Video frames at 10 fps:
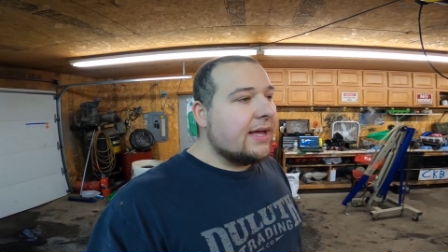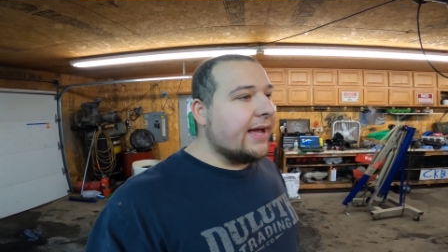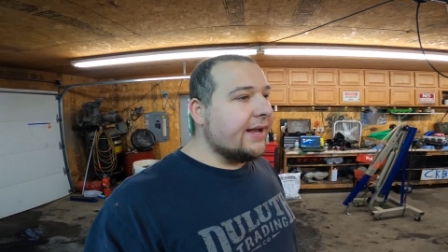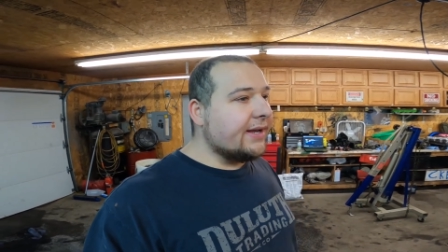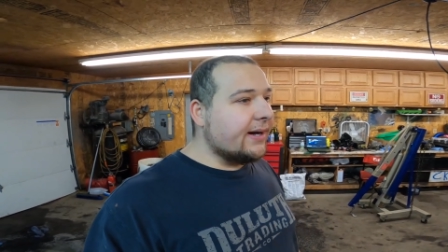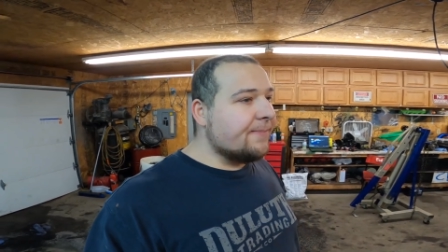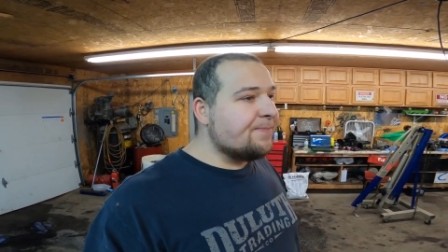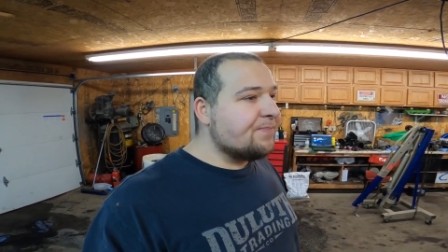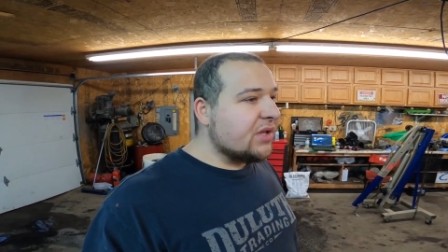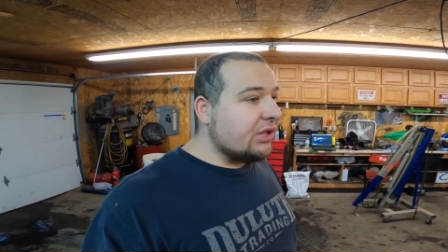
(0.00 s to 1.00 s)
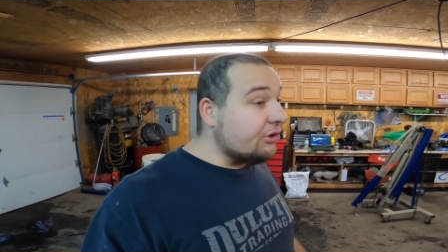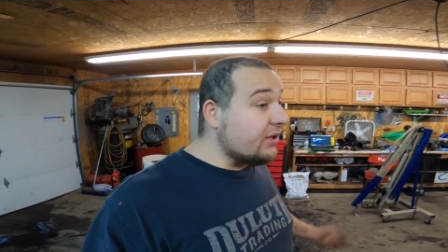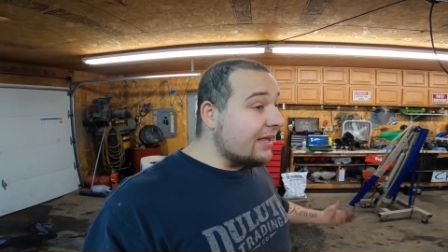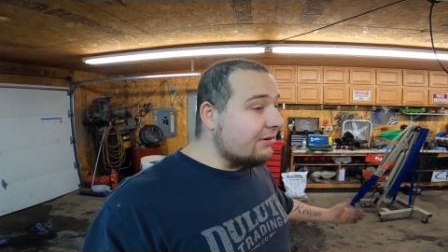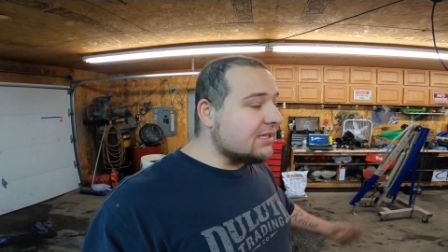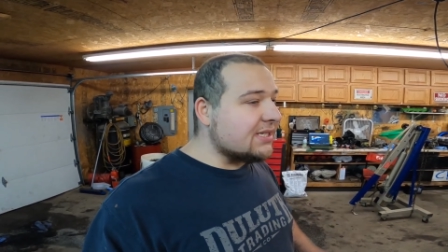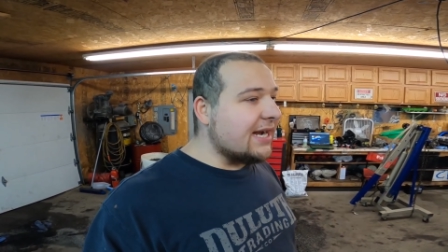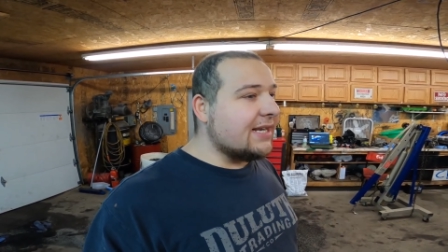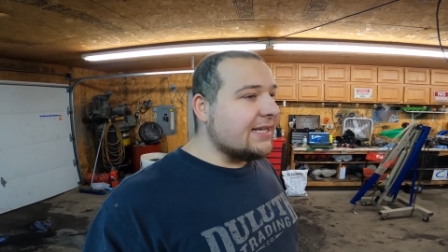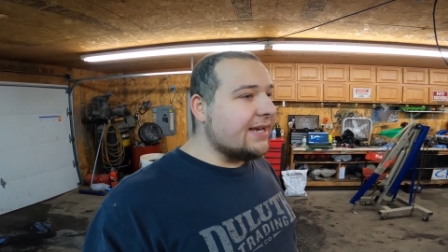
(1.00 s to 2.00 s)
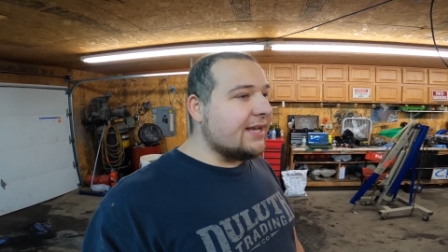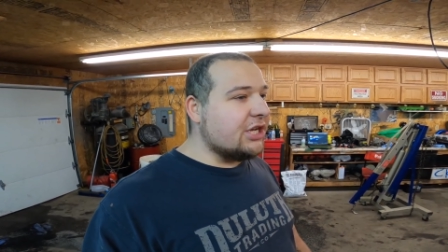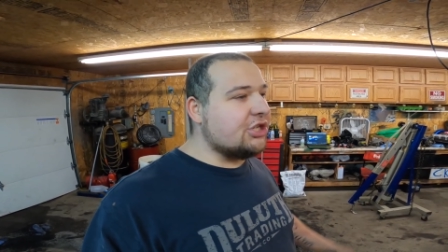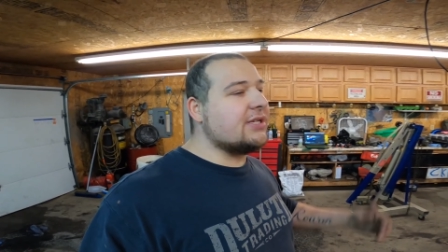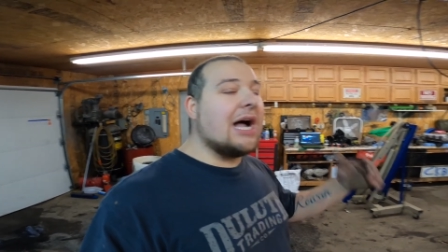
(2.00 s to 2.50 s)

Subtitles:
And clearly that was a sign of detonation